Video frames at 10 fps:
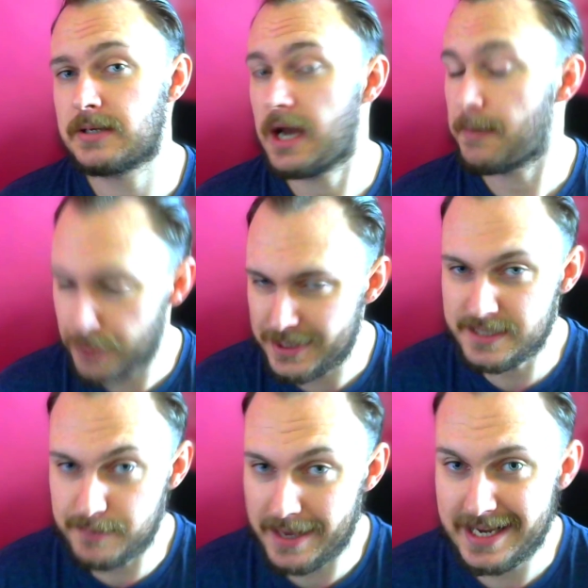a
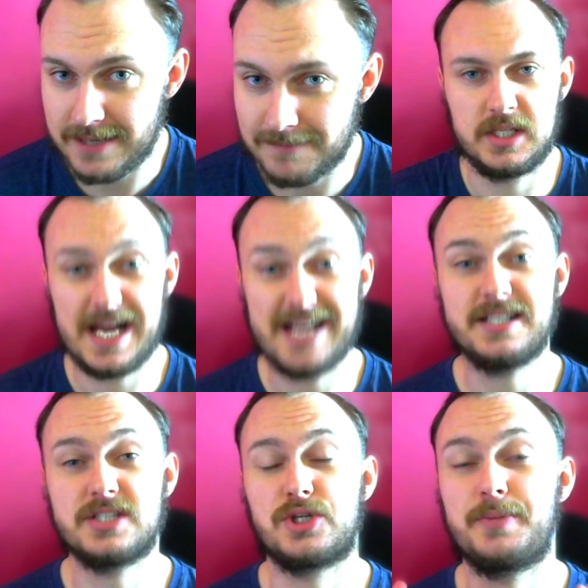pretty penny.
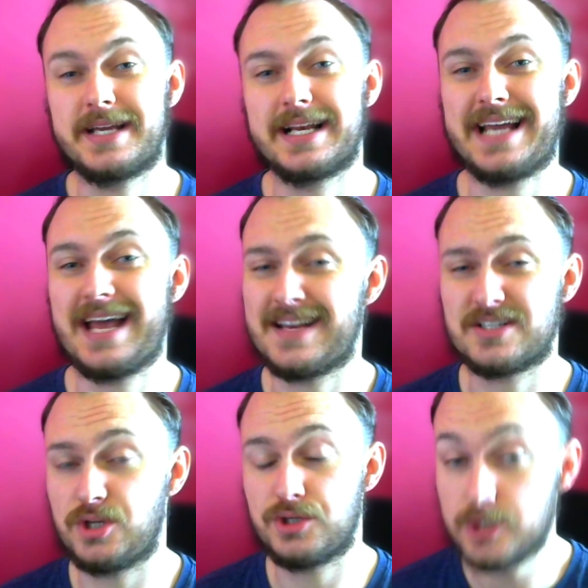And to be clear,
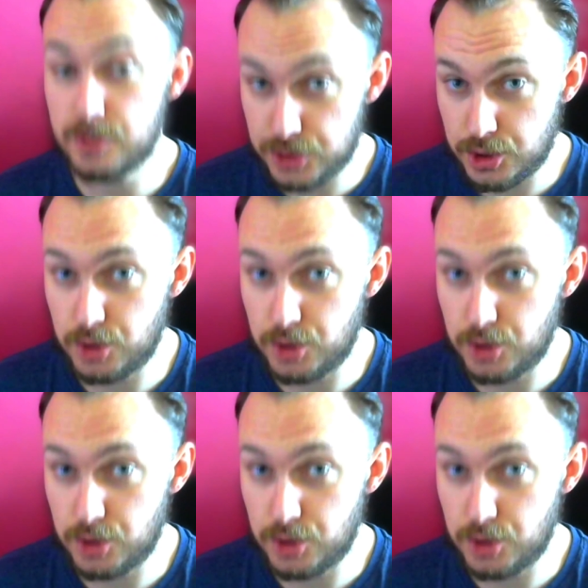that's not YouTube